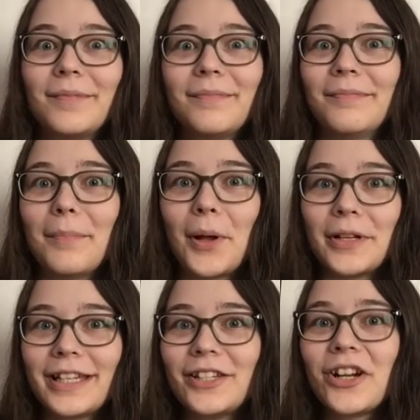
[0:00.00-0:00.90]

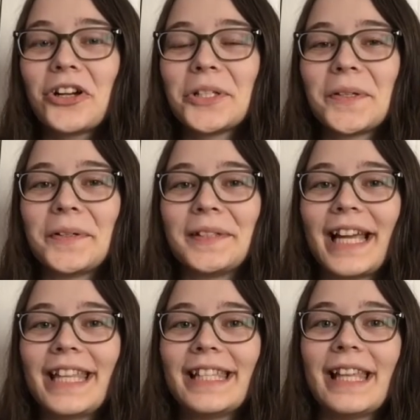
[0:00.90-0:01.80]
bonded to her, so they'll
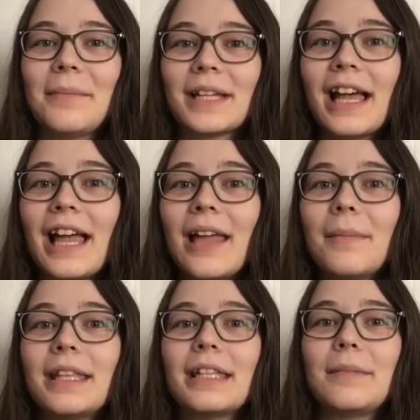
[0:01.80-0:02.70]
die at the same time,
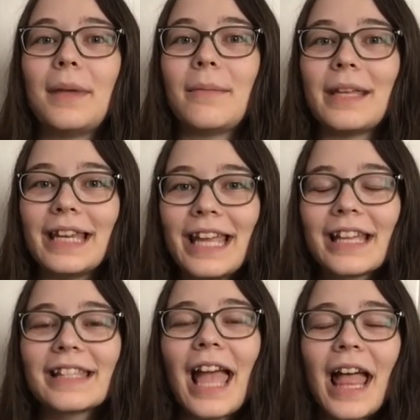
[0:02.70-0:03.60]
and then baby
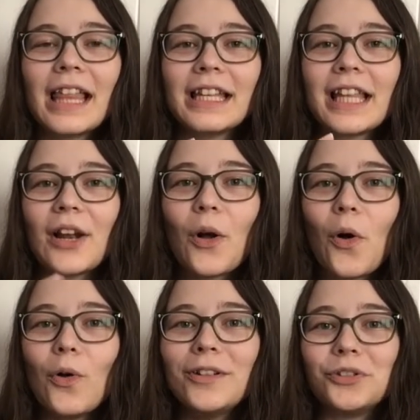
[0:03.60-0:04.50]
Nyx. That
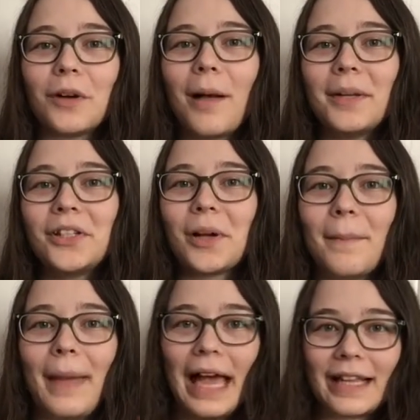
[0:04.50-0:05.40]
whole drama took a
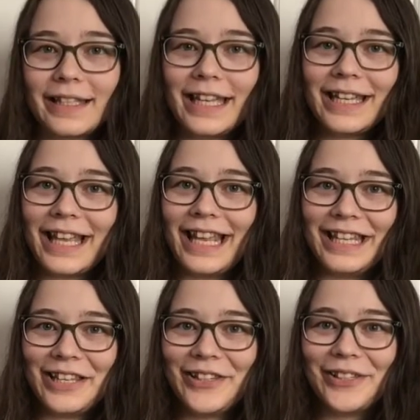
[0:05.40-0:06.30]
backseat in
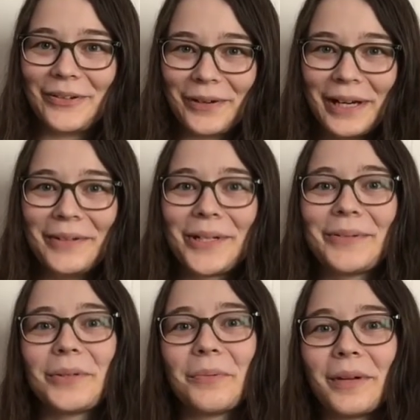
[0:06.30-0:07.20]
this story, which
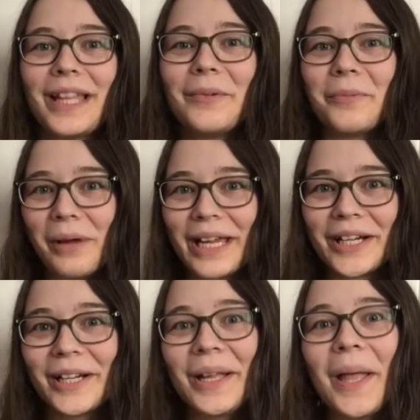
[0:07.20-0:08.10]
was really
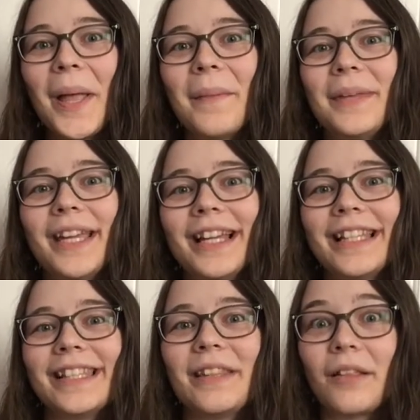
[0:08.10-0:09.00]
weird
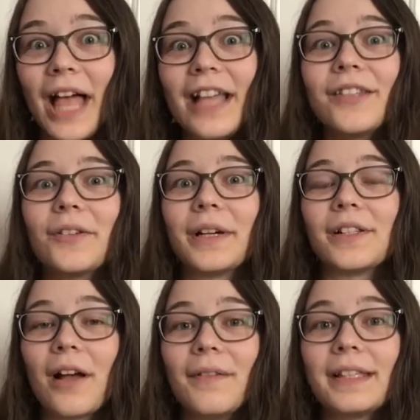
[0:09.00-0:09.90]
because the last stories,
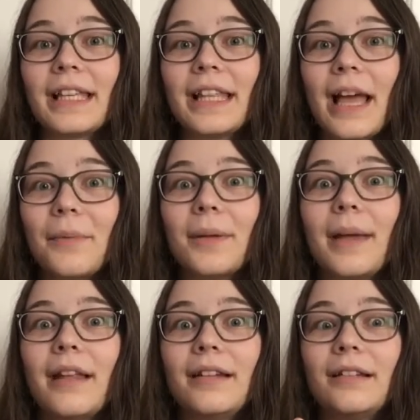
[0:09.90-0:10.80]
obviously, that would have
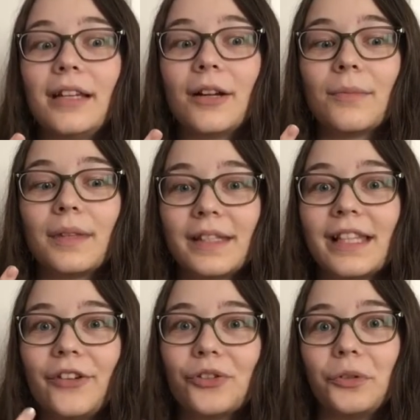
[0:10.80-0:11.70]
been, the
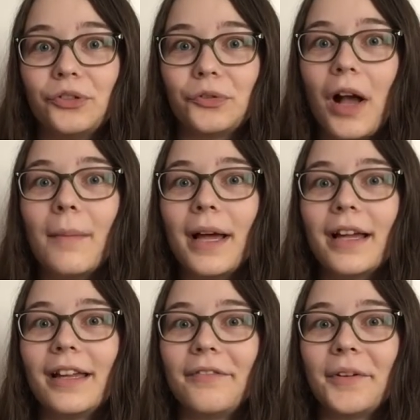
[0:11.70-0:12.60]
central
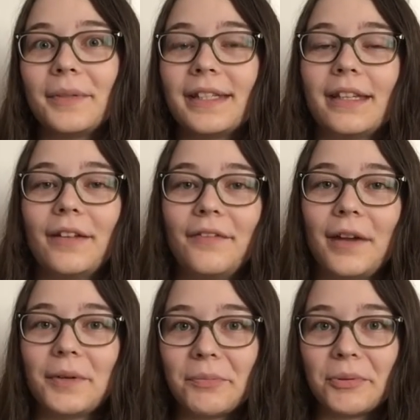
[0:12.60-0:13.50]
drama if it was still in
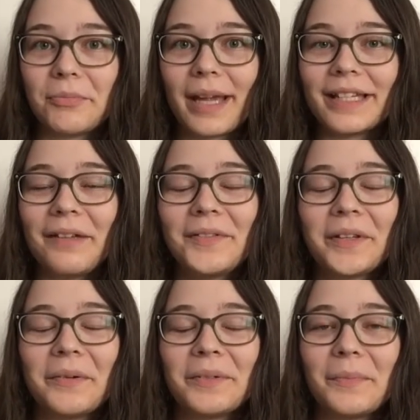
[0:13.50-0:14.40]
Feyre's perspective,
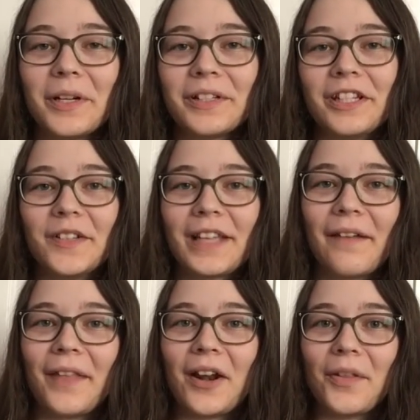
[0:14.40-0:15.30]
so it was weird to just
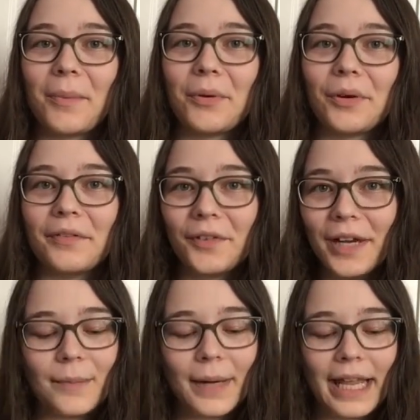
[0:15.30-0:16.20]
have that on the
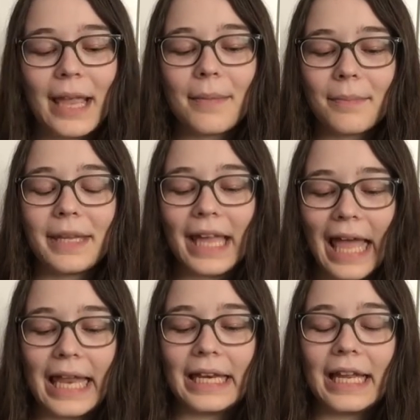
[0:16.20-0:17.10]
periphery. When it came up
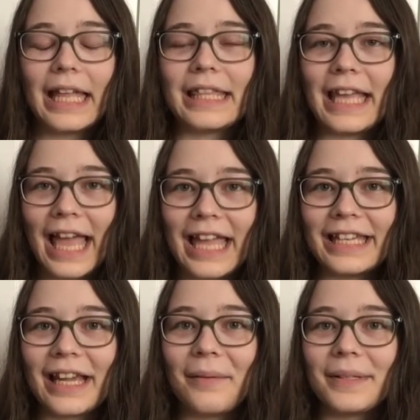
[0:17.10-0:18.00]
again at the
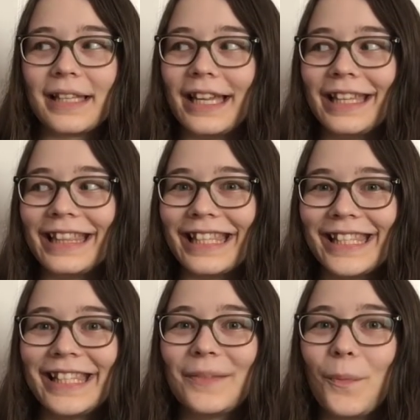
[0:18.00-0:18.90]
end, I was like,
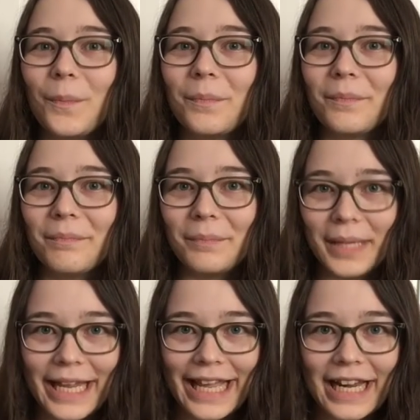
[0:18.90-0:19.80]
this is
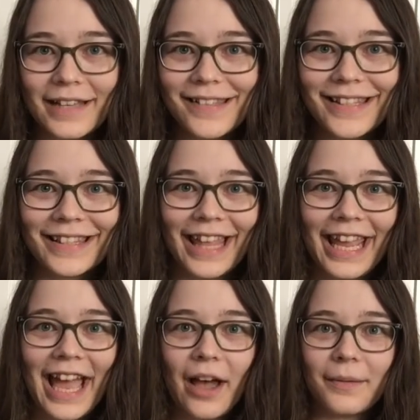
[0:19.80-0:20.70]
bananas.
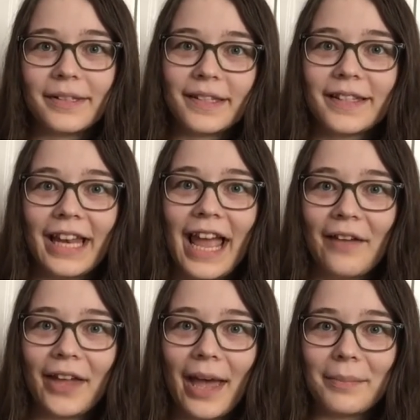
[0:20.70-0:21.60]
How is this gonna
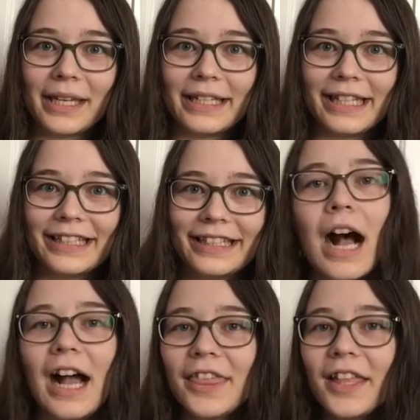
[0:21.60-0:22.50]
have a happy ending?
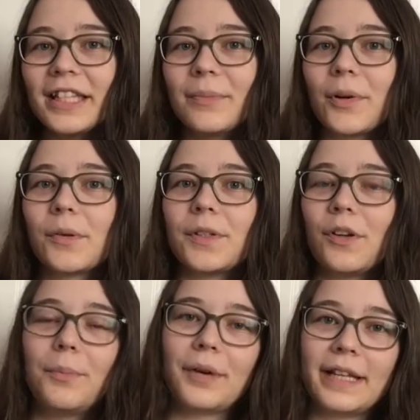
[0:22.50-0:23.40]
I thought this book was
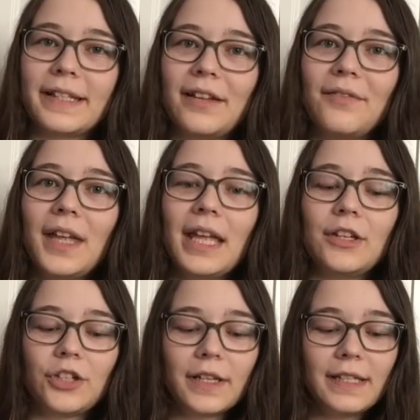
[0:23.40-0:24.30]
so impressive
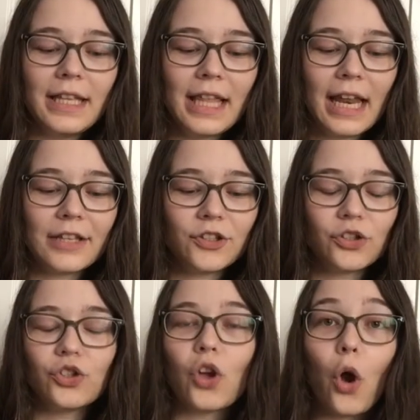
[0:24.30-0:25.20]
just in that
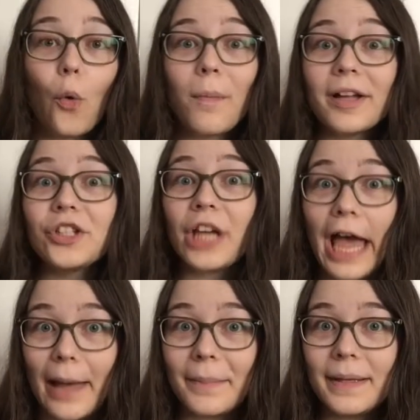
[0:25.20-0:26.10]
so much
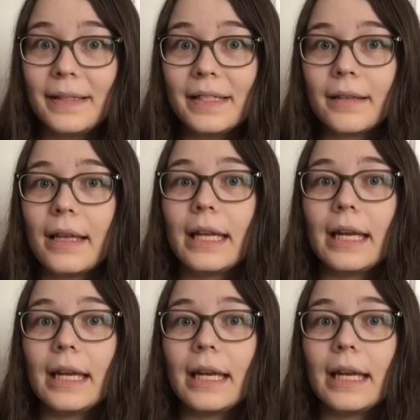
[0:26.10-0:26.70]
happens, an